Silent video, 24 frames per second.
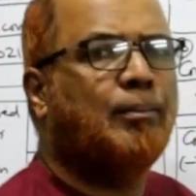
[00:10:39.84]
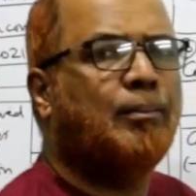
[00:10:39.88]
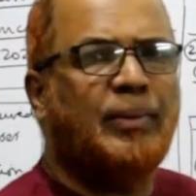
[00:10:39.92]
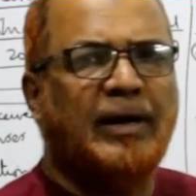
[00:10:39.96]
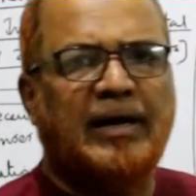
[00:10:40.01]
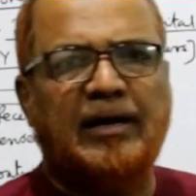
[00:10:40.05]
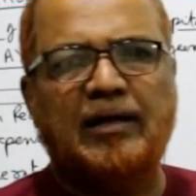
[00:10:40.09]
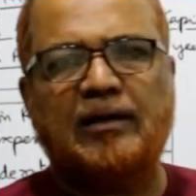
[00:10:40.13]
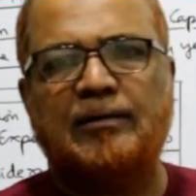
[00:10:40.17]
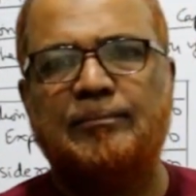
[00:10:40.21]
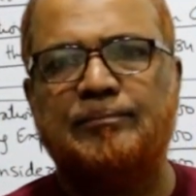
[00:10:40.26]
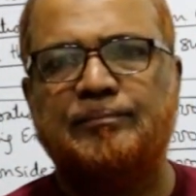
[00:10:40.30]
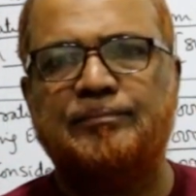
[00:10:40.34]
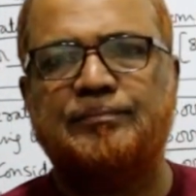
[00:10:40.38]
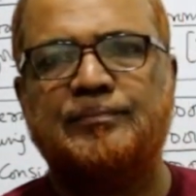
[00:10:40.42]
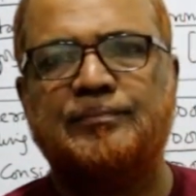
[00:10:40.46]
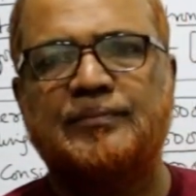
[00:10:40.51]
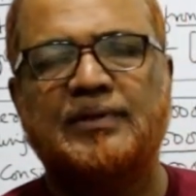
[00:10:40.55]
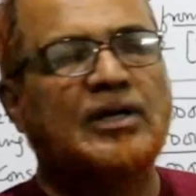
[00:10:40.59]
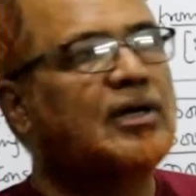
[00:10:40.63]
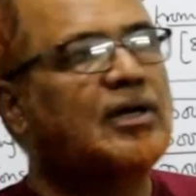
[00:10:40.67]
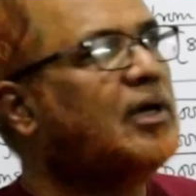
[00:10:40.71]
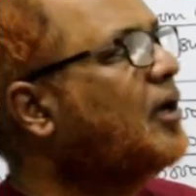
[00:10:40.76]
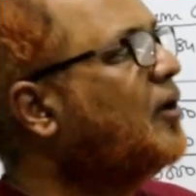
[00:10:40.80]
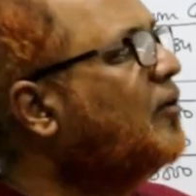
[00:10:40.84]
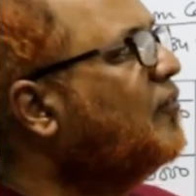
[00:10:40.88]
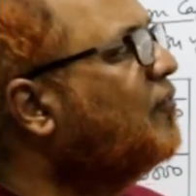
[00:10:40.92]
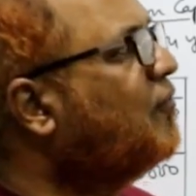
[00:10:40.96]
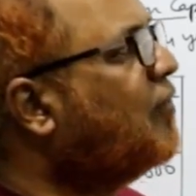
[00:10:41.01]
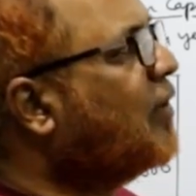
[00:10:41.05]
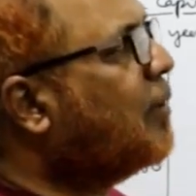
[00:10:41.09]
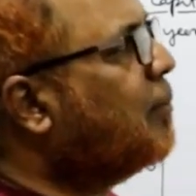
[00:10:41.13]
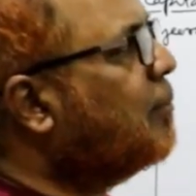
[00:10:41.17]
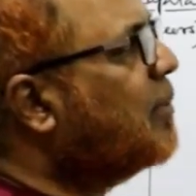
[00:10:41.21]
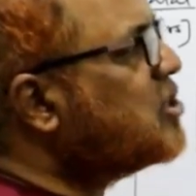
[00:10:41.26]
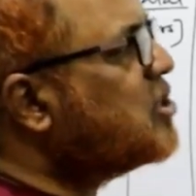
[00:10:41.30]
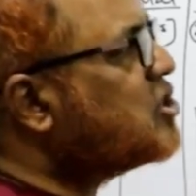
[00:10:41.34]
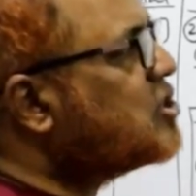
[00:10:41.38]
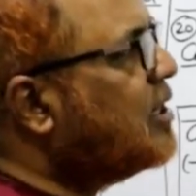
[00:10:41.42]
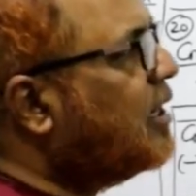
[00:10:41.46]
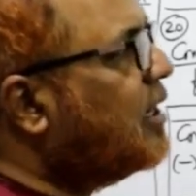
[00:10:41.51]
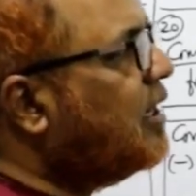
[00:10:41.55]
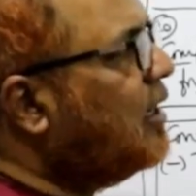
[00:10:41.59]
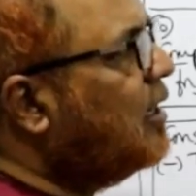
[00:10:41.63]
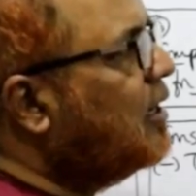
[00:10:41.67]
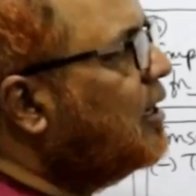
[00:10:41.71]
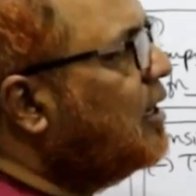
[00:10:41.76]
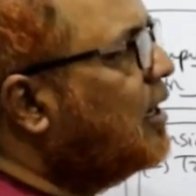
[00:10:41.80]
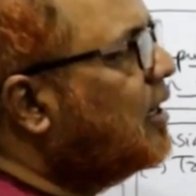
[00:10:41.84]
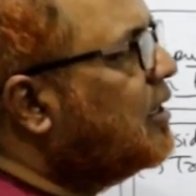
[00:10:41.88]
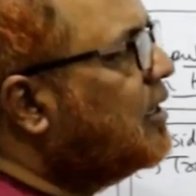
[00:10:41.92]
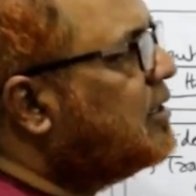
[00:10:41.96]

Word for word: building. For machinery,